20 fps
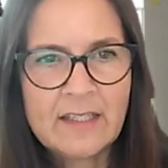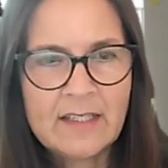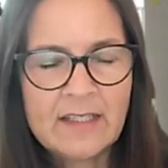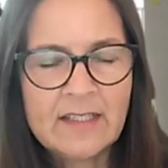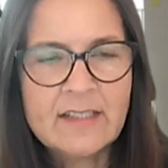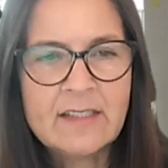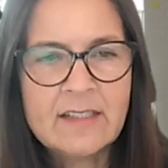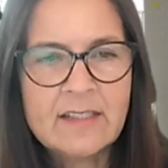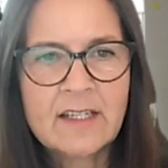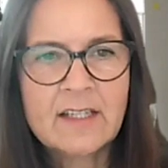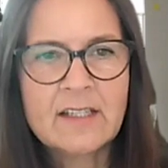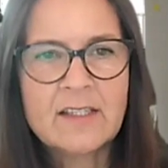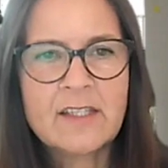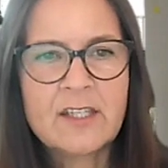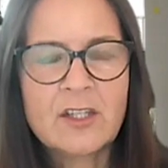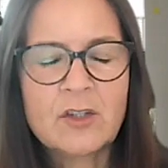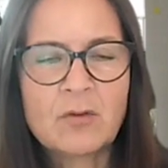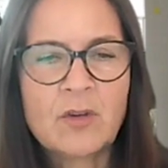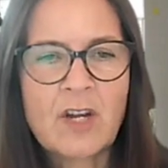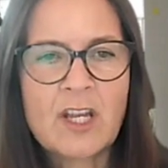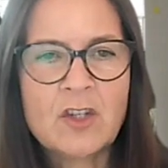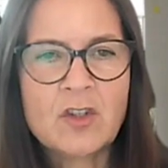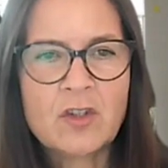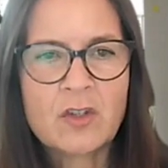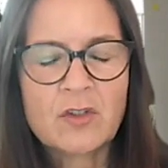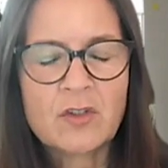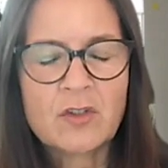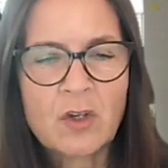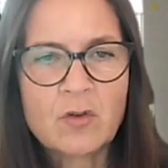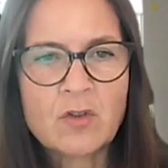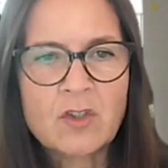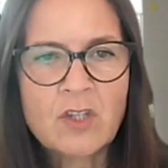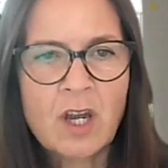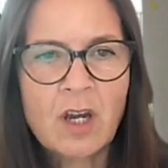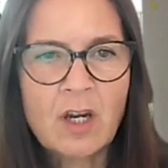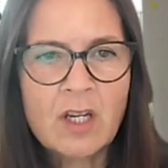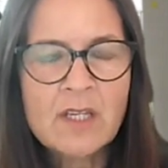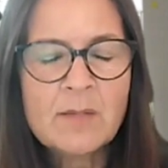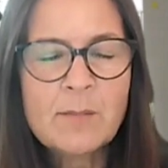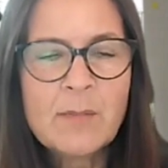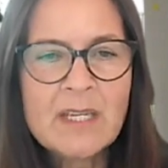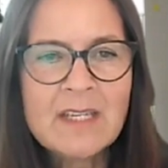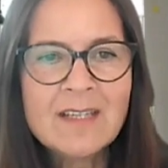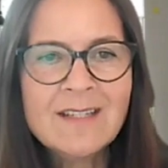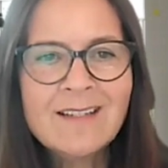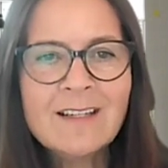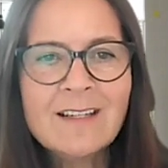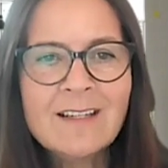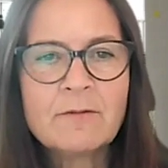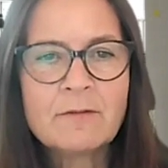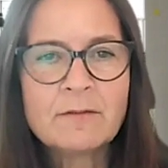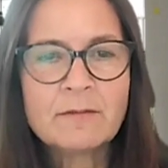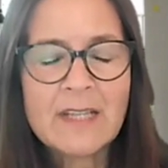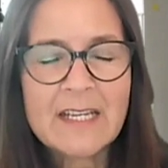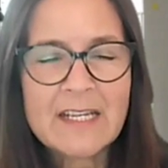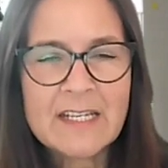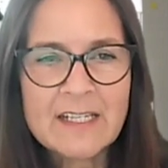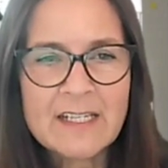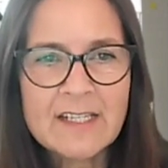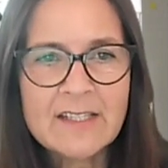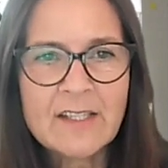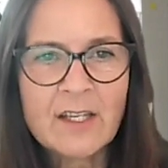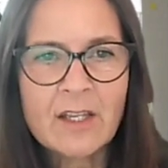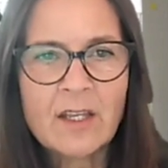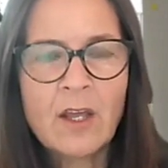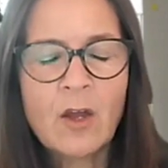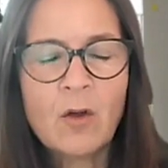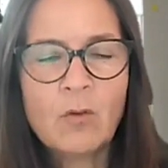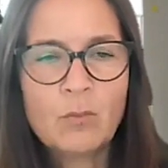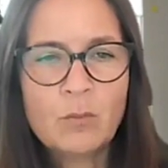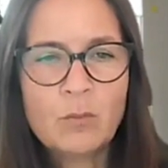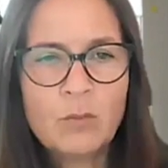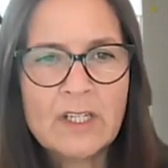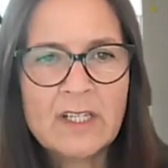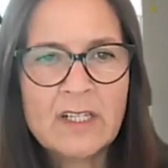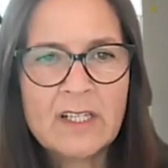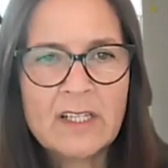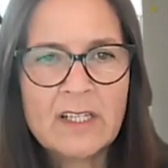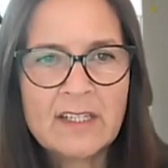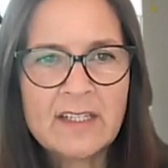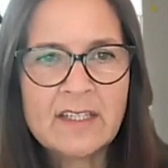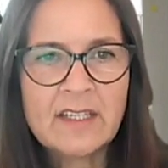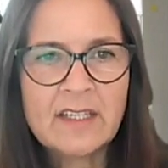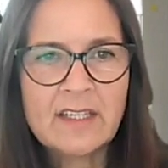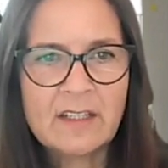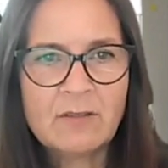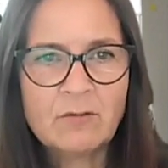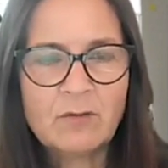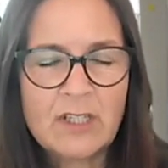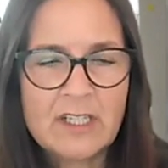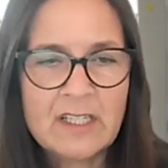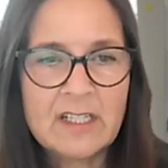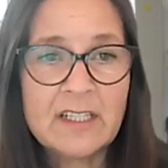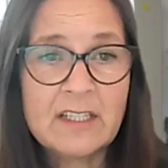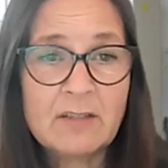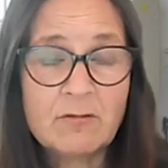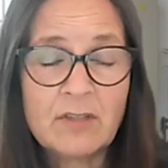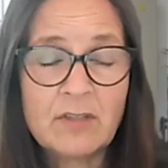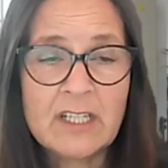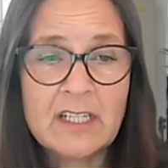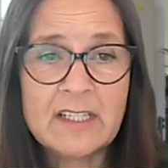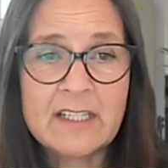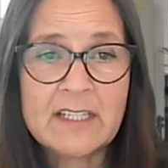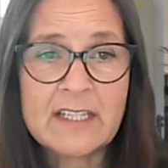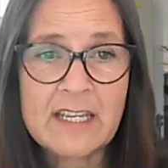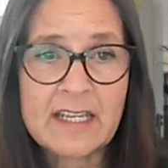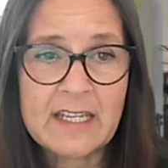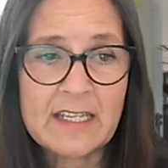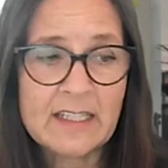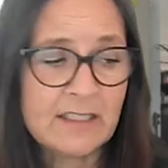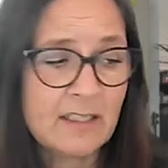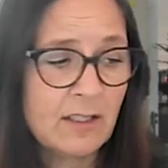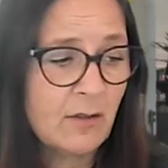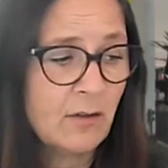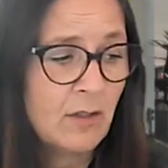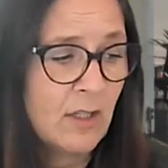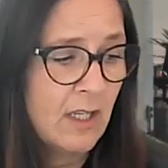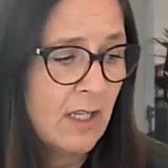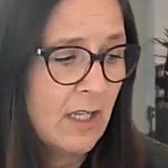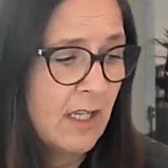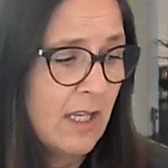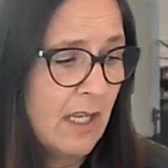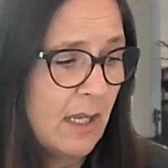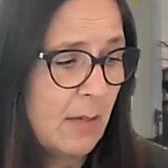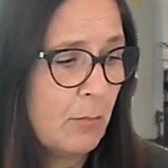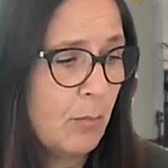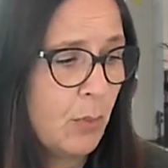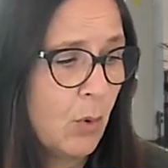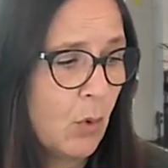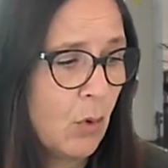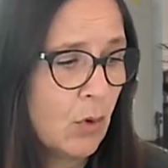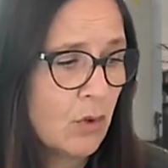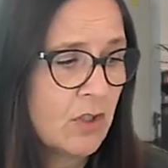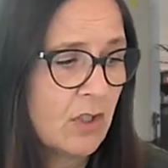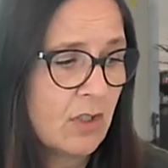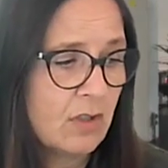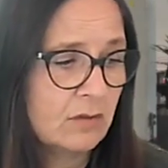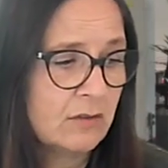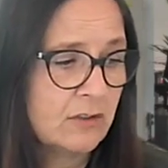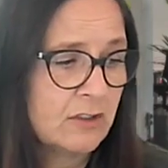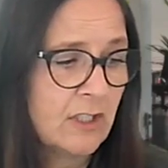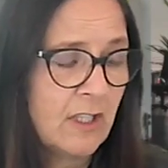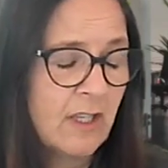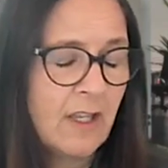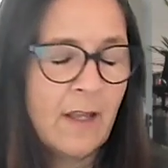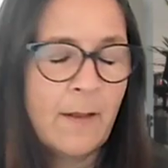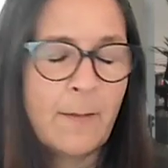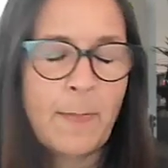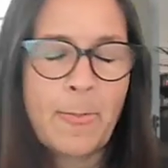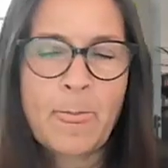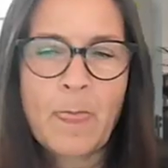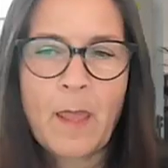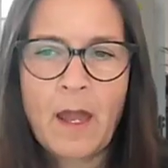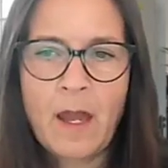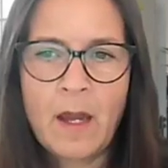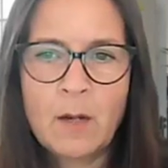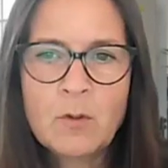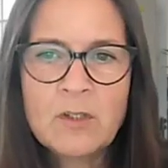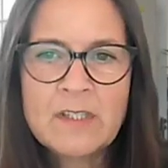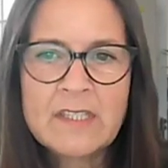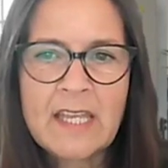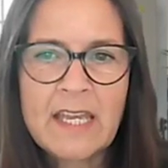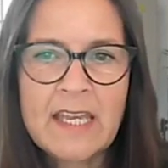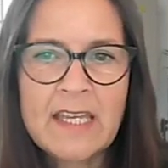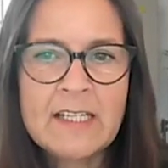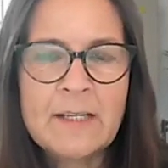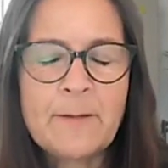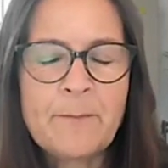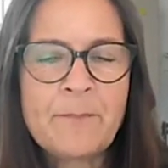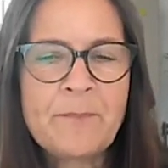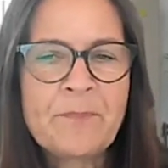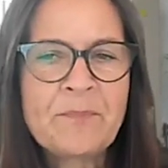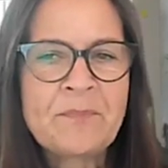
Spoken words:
into consideration. So timing is really, really, really important. I would say